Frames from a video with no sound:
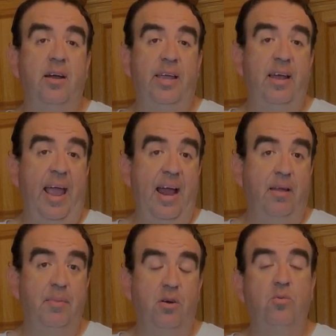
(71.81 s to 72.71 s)
Again,
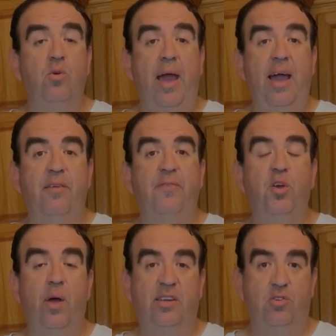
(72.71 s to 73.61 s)
adding milk will add a
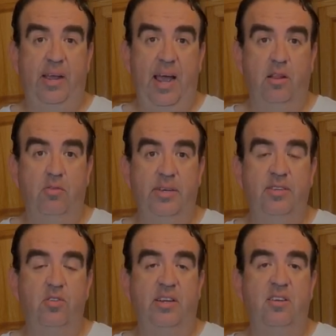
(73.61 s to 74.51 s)
few extra calories,
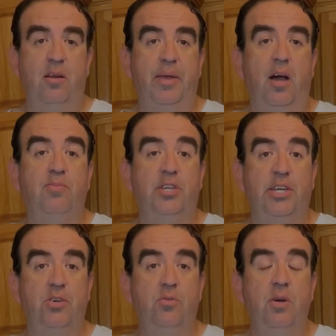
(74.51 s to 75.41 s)
so that's going to be up to
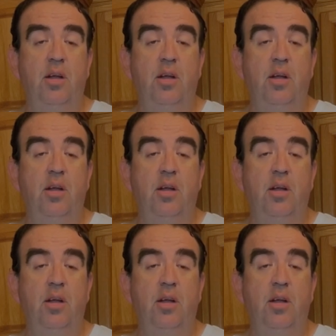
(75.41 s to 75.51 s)
you.